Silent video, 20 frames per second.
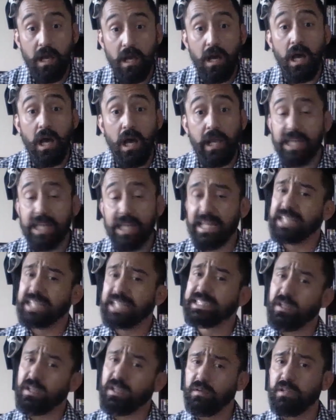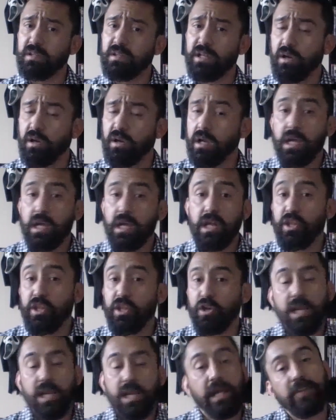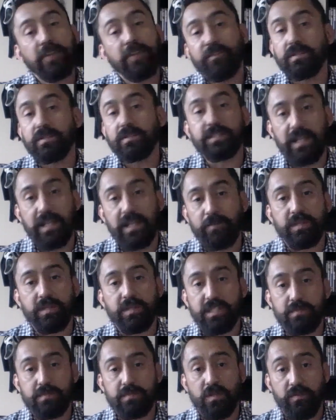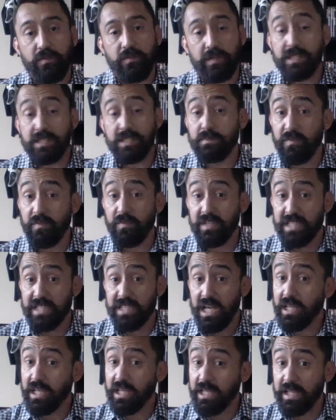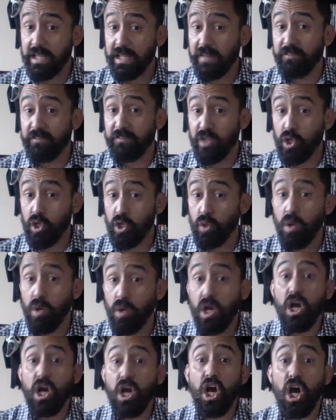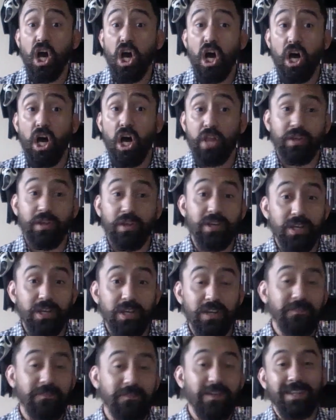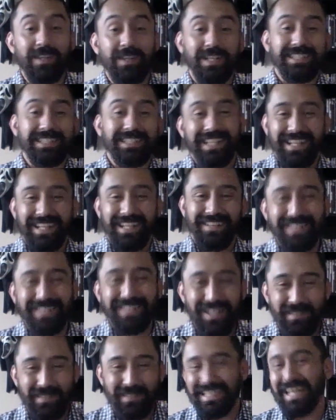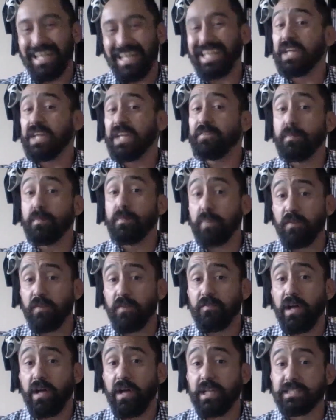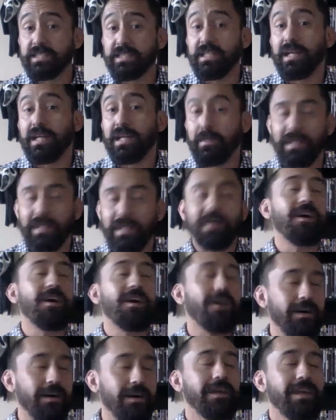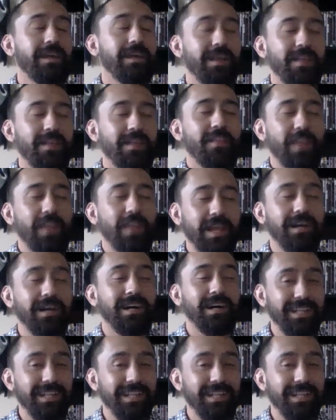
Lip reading: Again, like I said earlier, you're not going to feel safe with this movie. This movie is not going to give you the good feelings in your tummy. It's not going to give you butterflies. It's not going to be like, oh, thank God.